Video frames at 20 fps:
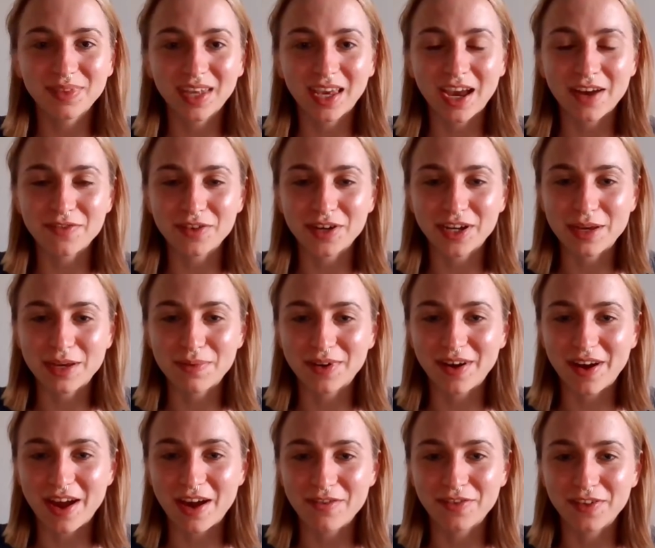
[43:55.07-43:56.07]
everyone keep
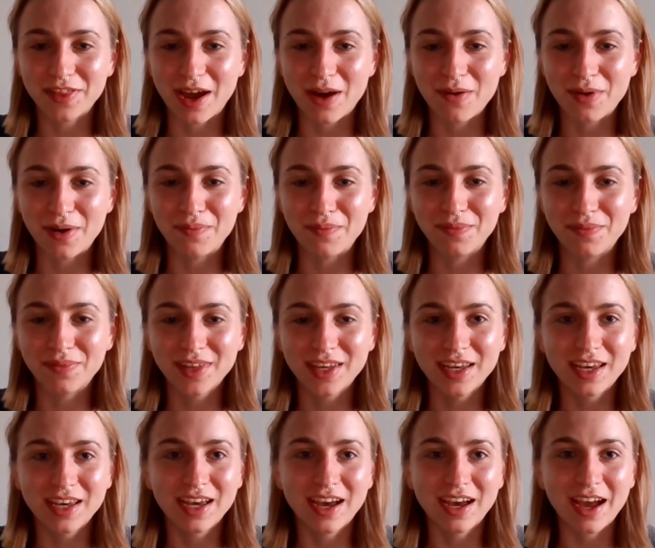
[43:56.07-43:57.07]
an eye out for that one.
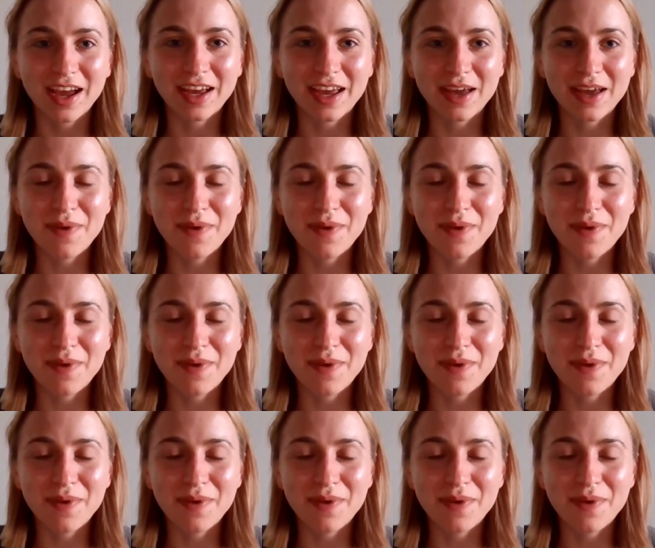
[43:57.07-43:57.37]
Mm.